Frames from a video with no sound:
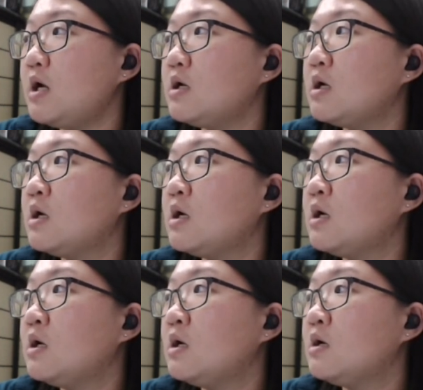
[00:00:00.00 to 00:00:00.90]
So if let's
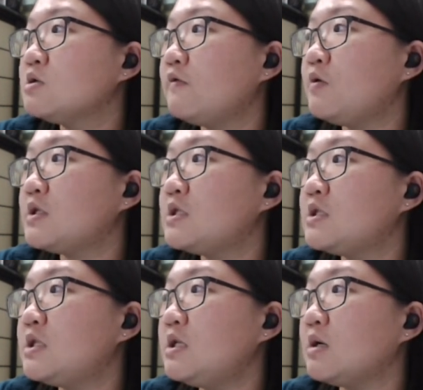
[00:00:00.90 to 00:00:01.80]
say previously in the
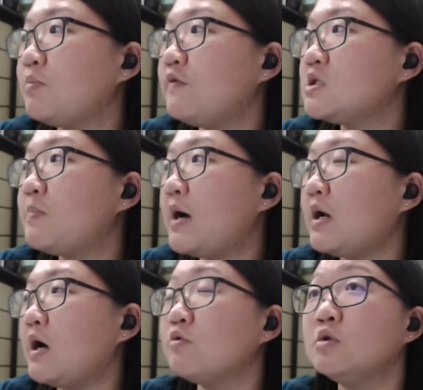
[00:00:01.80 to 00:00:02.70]
previous part I
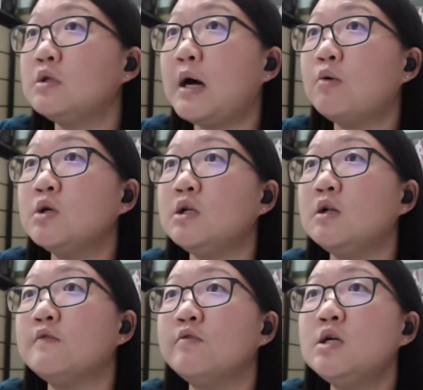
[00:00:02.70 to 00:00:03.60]
wrote downward
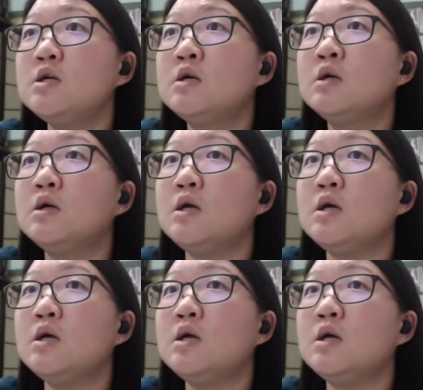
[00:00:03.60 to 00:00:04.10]
delivery in